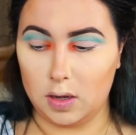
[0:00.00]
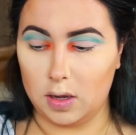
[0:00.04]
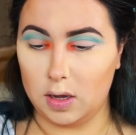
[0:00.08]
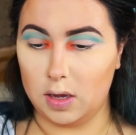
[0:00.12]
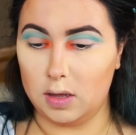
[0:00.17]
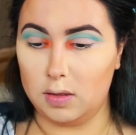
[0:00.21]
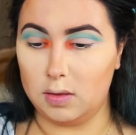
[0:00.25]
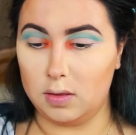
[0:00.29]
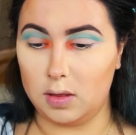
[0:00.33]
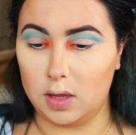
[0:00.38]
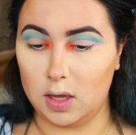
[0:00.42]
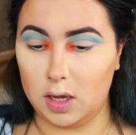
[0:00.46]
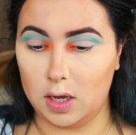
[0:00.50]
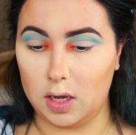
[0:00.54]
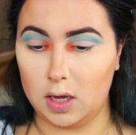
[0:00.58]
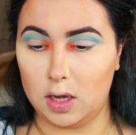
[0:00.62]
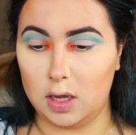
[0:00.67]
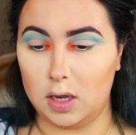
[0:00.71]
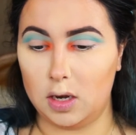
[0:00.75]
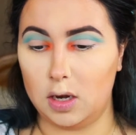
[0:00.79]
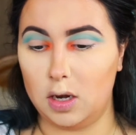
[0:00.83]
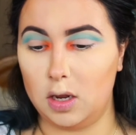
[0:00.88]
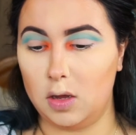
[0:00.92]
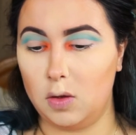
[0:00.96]
And
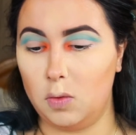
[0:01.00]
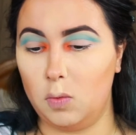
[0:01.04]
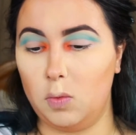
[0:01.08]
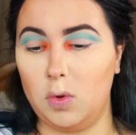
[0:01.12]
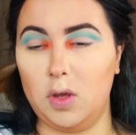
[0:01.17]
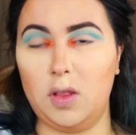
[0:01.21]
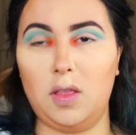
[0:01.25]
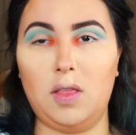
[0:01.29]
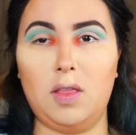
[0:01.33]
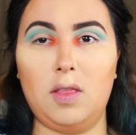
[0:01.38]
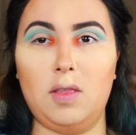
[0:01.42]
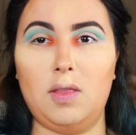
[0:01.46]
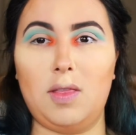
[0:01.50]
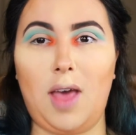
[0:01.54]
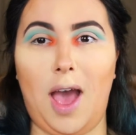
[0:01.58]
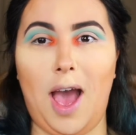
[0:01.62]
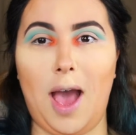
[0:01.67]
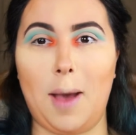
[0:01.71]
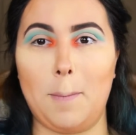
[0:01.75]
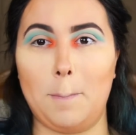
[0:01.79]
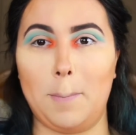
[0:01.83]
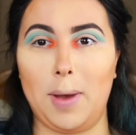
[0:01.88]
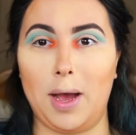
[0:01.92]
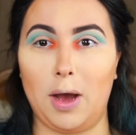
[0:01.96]
then with
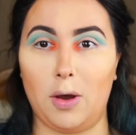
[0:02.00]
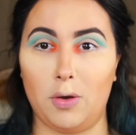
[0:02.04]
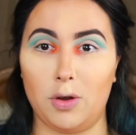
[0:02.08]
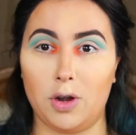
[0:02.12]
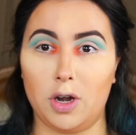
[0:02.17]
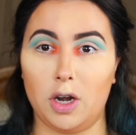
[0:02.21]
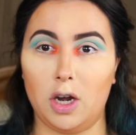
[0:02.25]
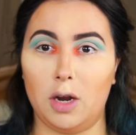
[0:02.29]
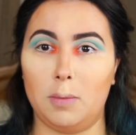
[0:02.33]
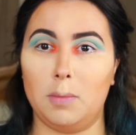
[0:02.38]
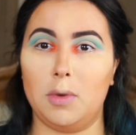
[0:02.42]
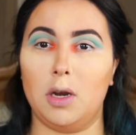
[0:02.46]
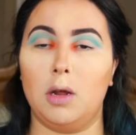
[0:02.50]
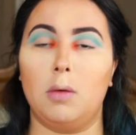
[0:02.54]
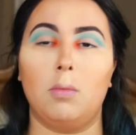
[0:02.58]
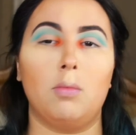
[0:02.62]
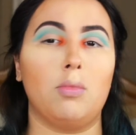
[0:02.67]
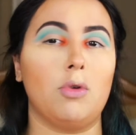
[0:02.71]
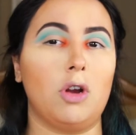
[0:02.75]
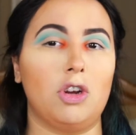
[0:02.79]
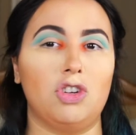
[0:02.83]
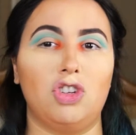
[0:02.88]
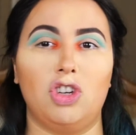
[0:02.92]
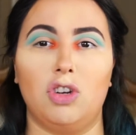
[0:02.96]
that powder, I'm going to
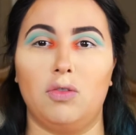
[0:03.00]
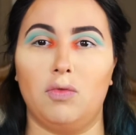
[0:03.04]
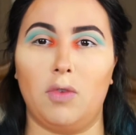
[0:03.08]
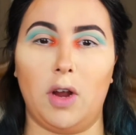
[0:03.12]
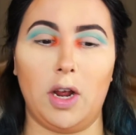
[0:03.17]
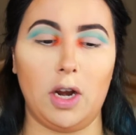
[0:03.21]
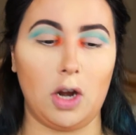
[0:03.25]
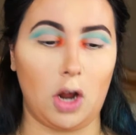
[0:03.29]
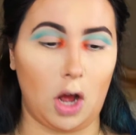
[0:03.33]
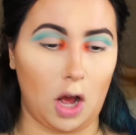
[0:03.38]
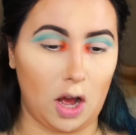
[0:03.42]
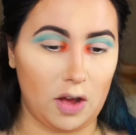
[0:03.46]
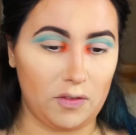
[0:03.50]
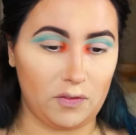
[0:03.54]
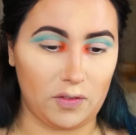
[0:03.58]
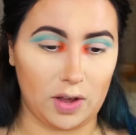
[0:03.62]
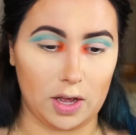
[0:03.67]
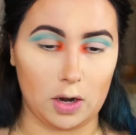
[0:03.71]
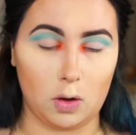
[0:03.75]
brush it right off.